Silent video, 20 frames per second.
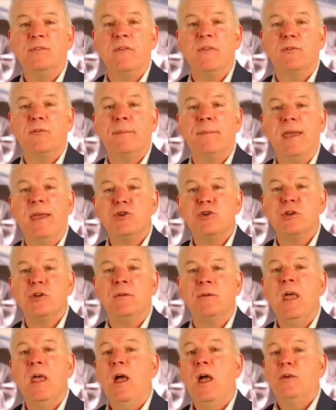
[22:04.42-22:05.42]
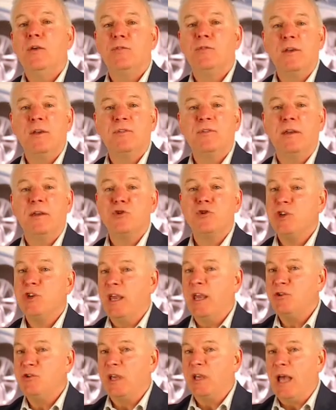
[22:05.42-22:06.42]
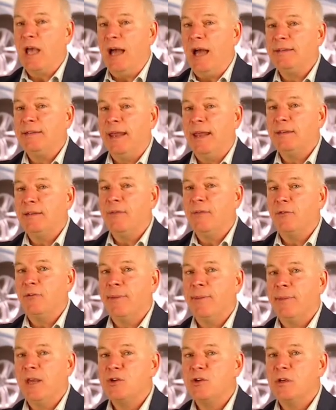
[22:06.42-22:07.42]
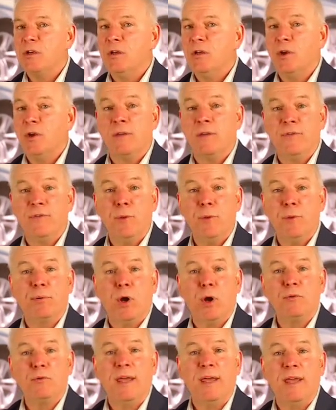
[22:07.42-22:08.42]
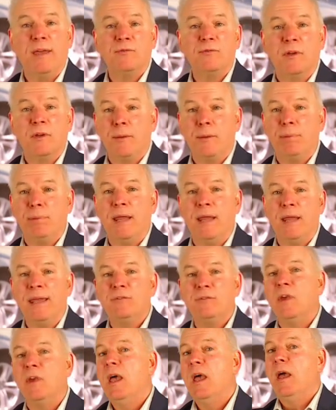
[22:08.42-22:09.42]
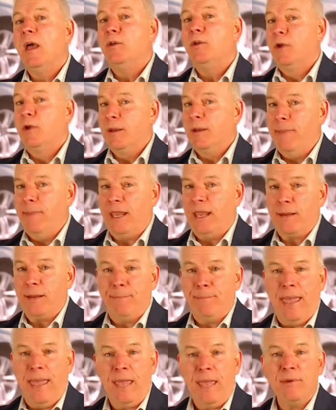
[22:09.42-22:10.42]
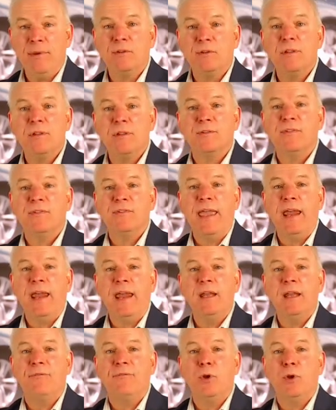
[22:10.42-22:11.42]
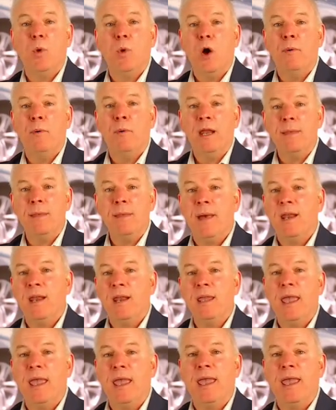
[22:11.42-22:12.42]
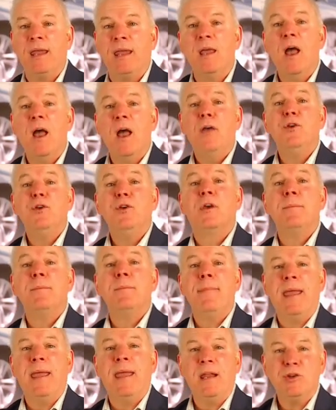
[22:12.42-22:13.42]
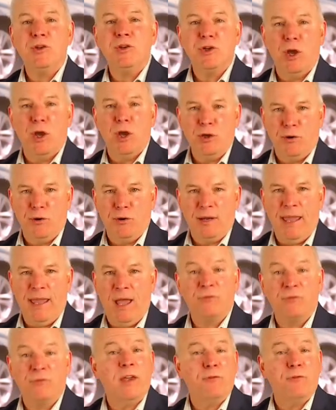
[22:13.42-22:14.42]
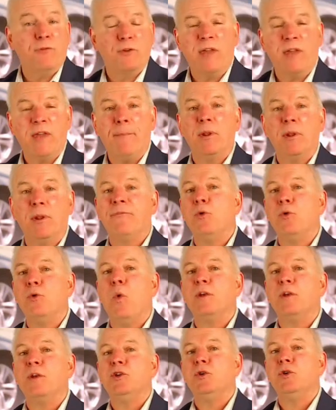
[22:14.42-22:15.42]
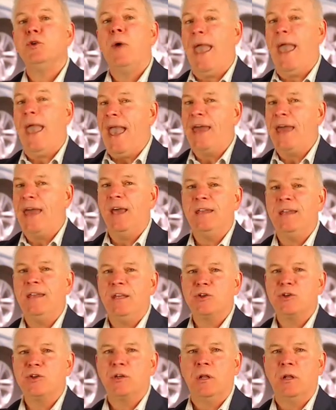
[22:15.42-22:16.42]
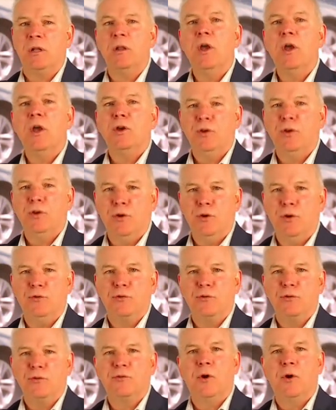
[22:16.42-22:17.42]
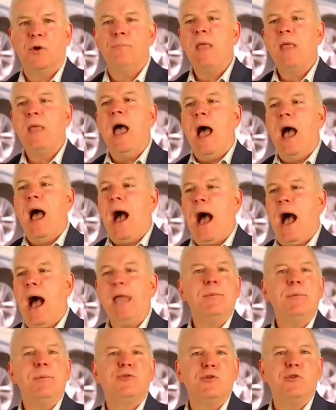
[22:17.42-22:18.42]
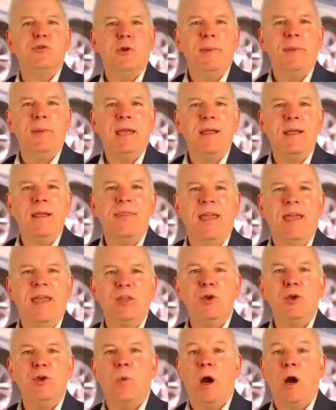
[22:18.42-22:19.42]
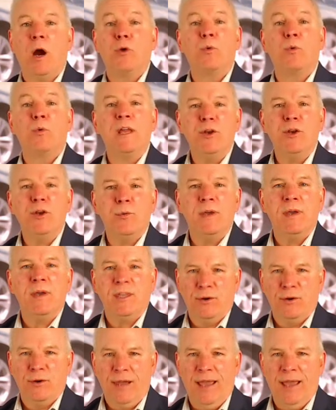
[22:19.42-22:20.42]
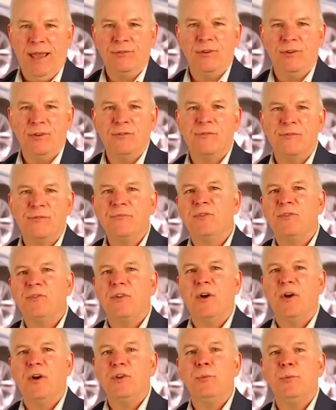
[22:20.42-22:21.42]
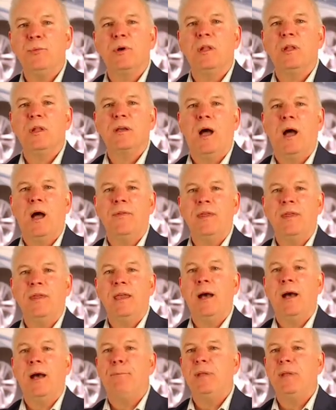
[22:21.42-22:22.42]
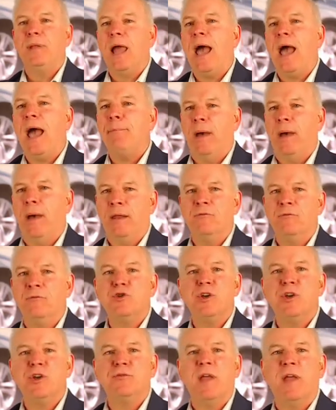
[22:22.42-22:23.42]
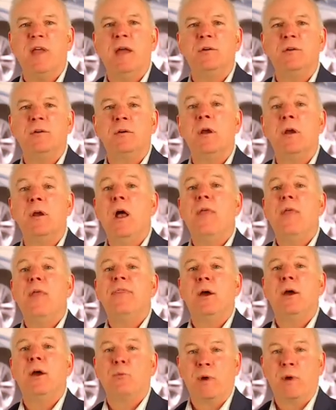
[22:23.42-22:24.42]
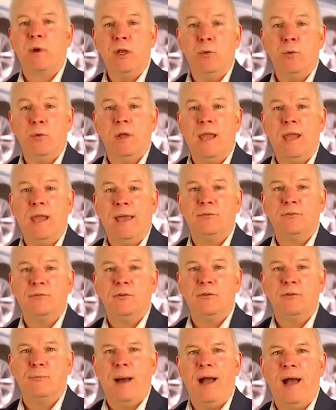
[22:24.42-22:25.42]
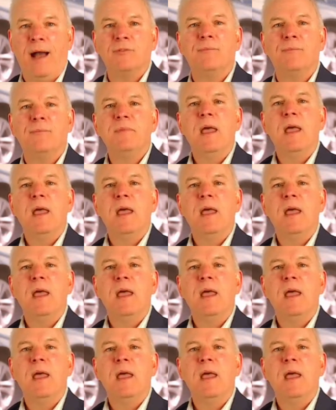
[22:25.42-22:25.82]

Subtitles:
information, such as changing contact information. You can view protests and complaints. You can make a payment to the state if you owe any money, and you can manage your account. Say, for example, if you want to add additional users. So I'm assuming that you are renewing your license. So you will click on the Apply button just under the Renewal License box.